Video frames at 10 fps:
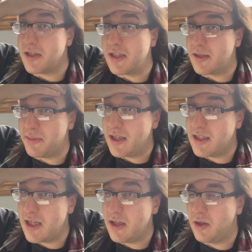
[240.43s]
is a big
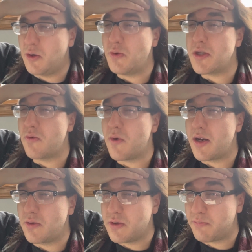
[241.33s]
deal. Who did
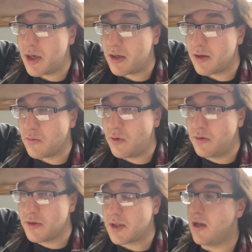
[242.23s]
what? Who's breaking the
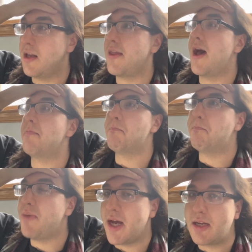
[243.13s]
rules and all of
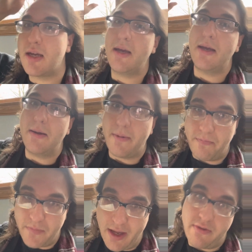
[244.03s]
that. But
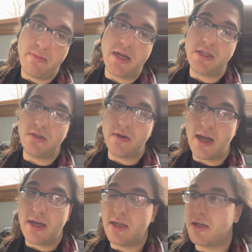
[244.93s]
everybody's
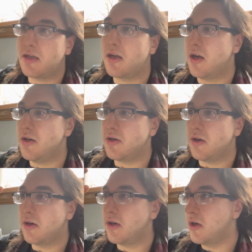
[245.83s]
united
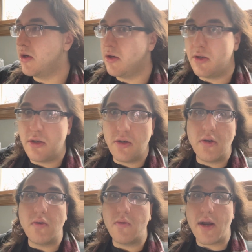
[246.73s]
under
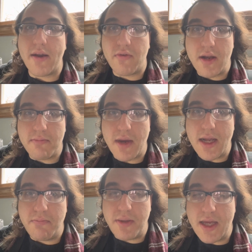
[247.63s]
whatever it
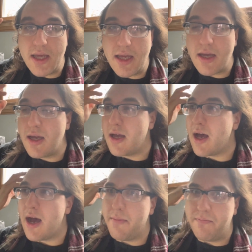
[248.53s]
might be.
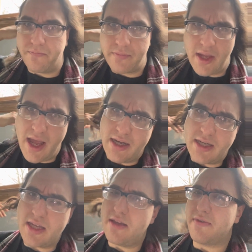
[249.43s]

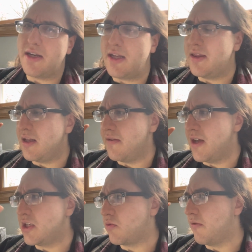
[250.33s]
And even in the
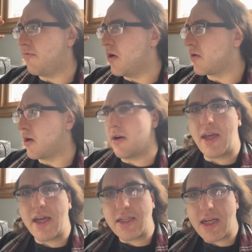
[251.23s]
events where folk are
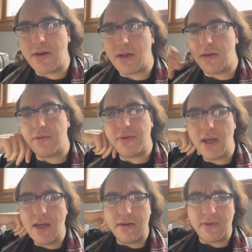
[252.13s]
kicked out of
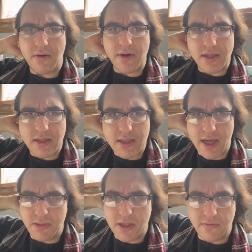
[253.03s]
various
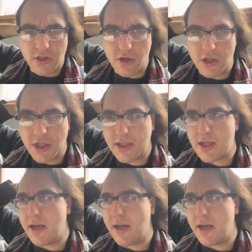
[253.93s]
types of churches